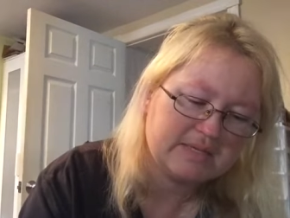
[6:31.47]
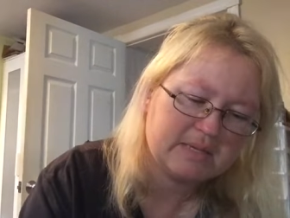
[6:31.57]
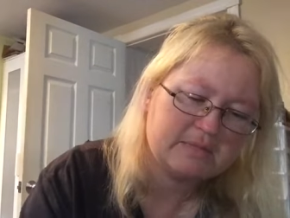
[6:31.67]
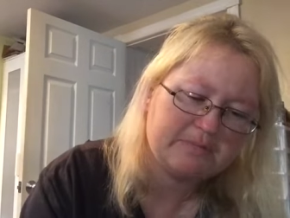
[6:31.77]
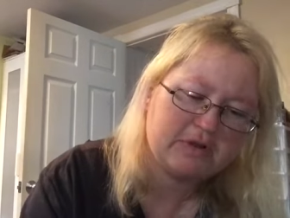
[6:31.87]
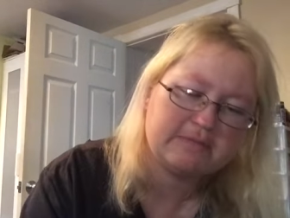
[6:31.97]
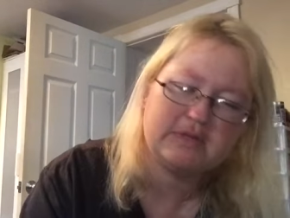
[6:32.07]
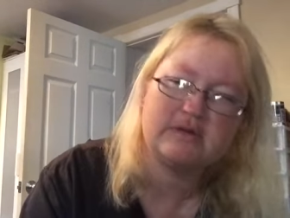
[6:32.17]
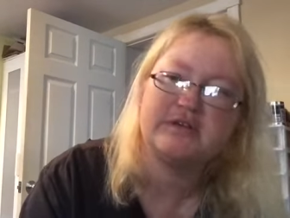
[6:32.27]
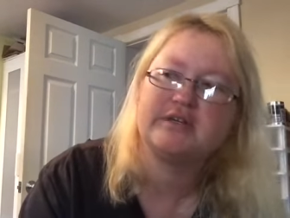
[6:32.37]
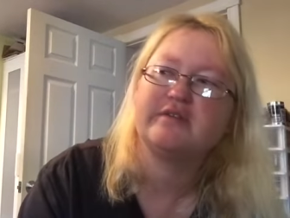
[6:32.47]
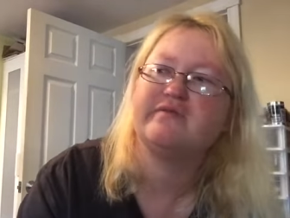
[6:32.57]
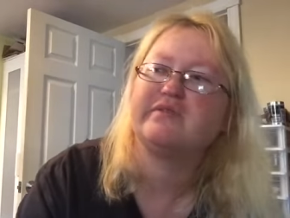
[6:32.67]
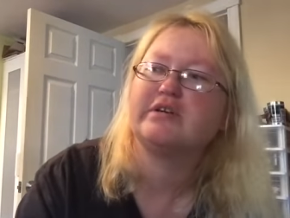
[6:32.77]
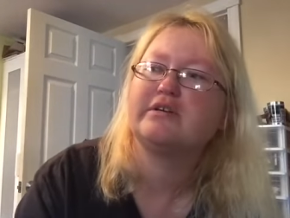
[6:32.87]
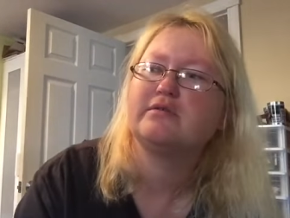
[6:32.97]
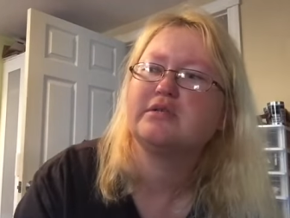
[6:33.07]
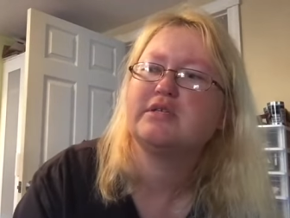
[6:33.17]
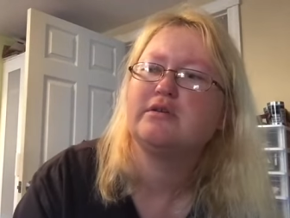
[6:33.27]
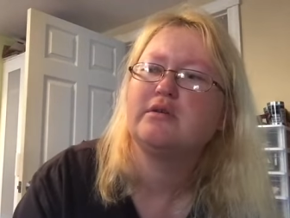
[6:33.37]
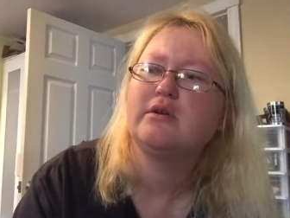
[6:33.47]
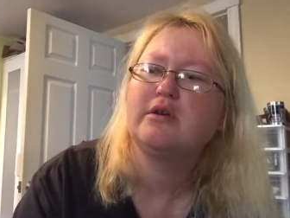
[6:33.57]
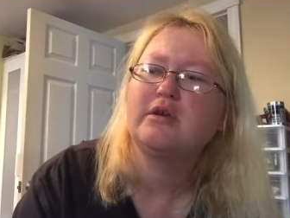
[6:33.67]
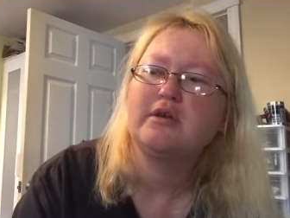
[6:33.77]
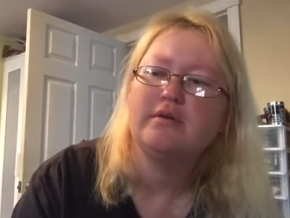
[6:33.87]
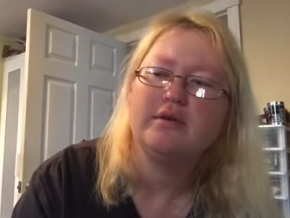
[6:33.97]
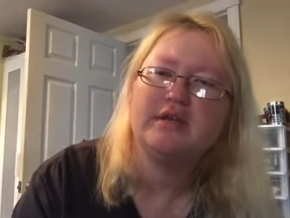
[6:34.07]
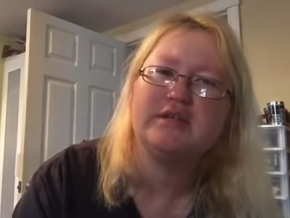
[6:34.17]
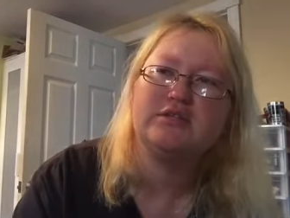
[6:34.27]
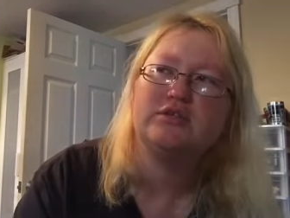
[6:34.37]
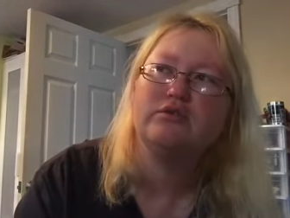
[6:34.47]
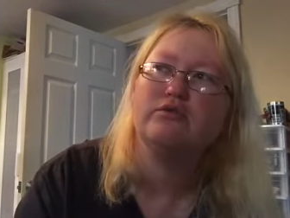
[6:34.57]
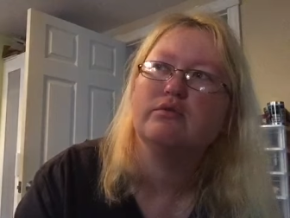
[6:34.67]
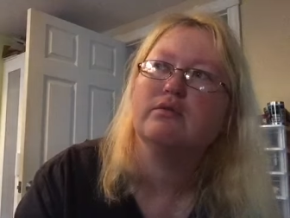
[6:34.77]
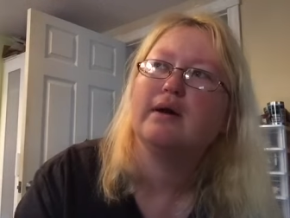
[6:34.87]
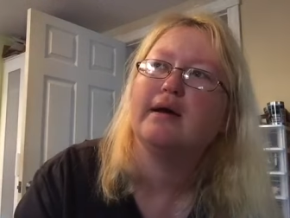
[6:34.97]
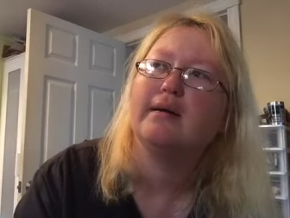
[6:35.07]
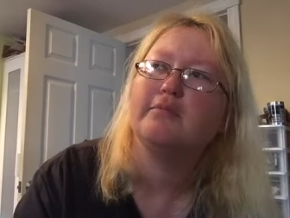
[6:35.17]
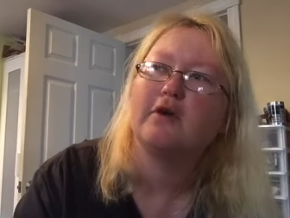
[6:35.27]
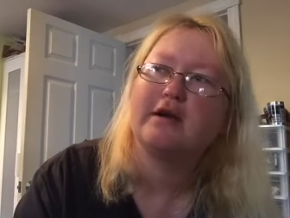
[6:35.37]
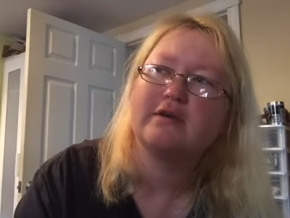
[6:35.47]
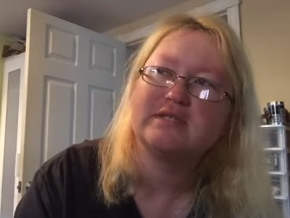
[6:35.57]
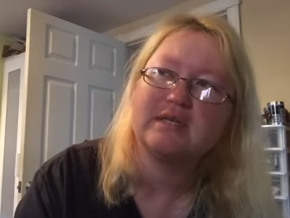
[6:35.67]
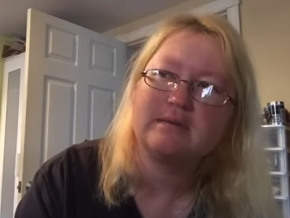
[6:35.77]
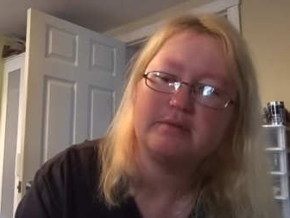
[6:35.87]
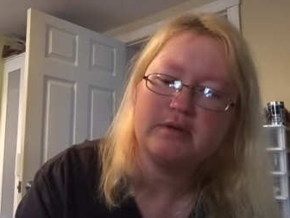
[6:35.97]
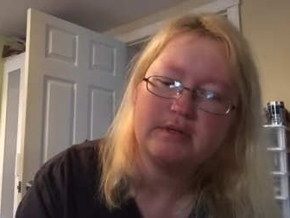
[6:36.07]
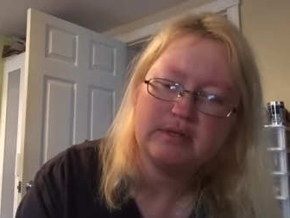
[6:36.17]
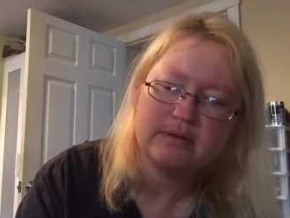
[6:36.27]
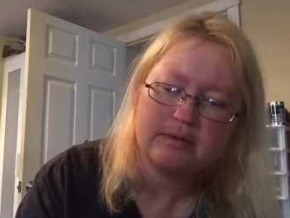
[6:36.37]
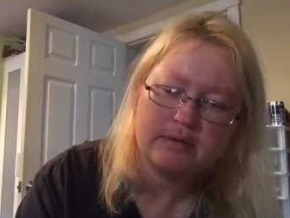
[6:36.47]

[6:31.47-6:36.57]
I'm probably gonna convert into progress keepers,